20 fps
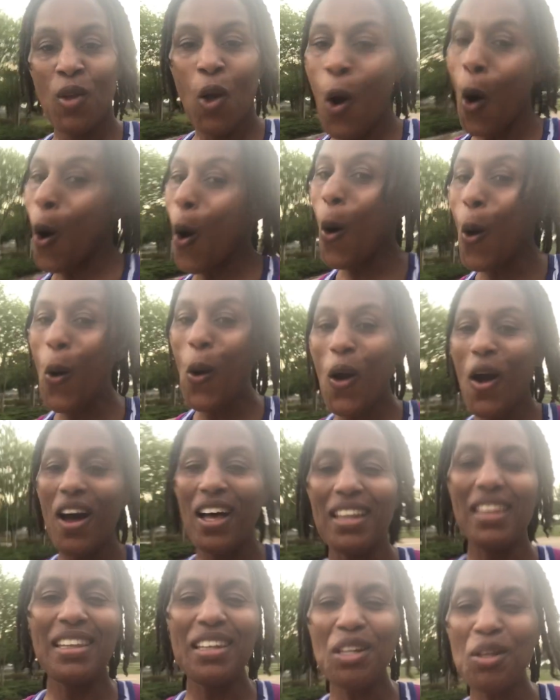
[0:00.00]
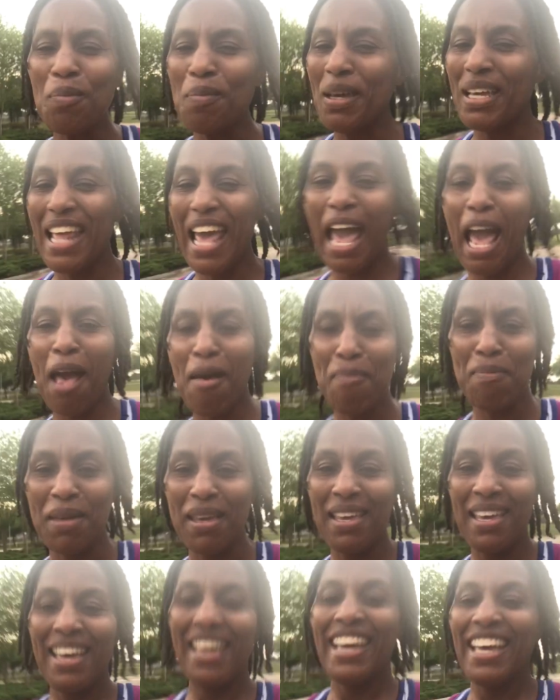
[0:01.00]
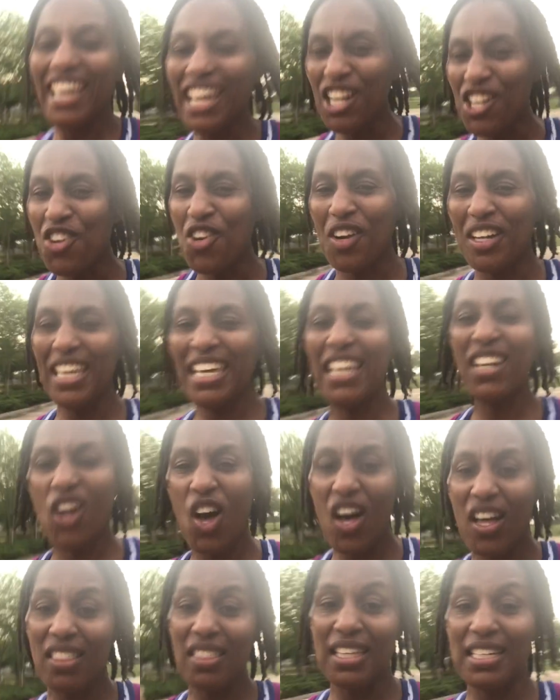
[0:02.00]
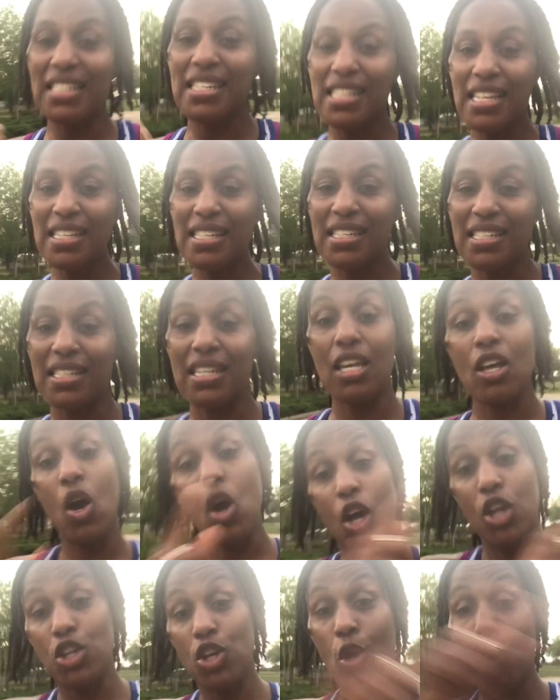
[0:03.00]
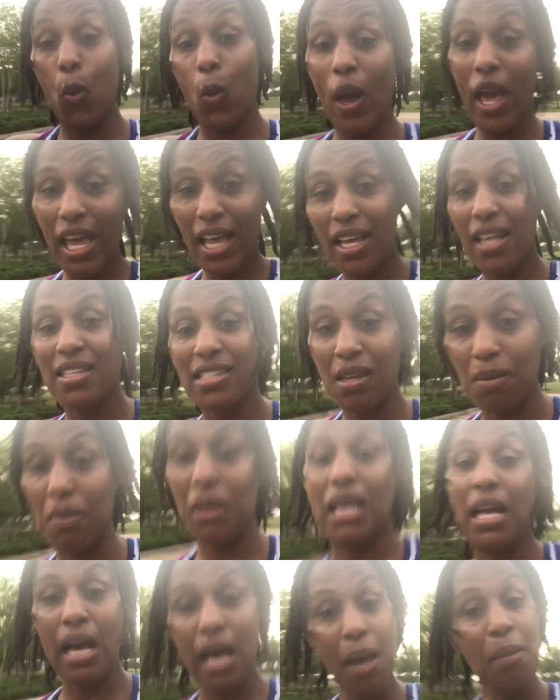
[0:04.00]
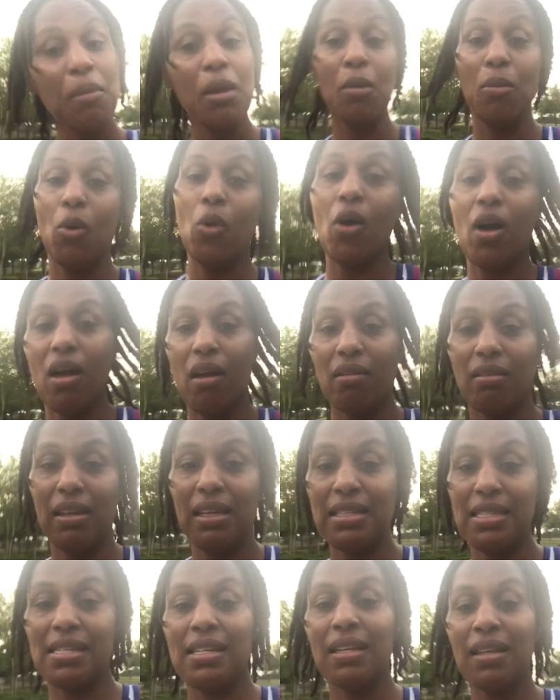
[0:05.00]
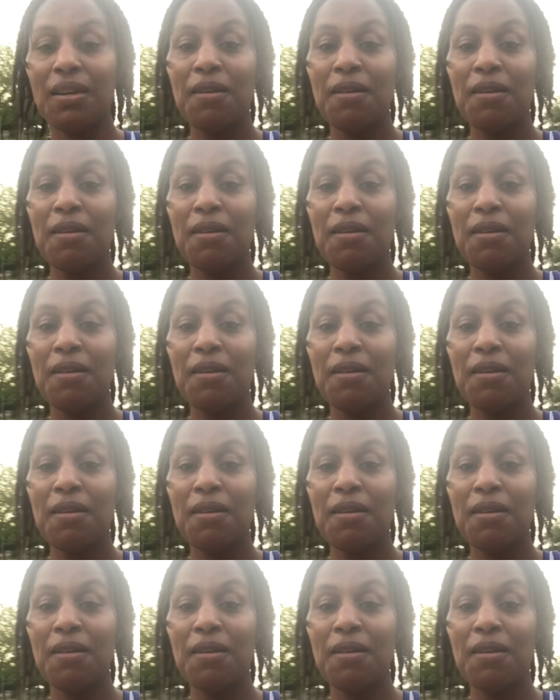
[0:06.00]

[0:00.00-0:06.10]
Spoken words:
or a little bit happy in your inauthenticity on your way to becoming more authentic,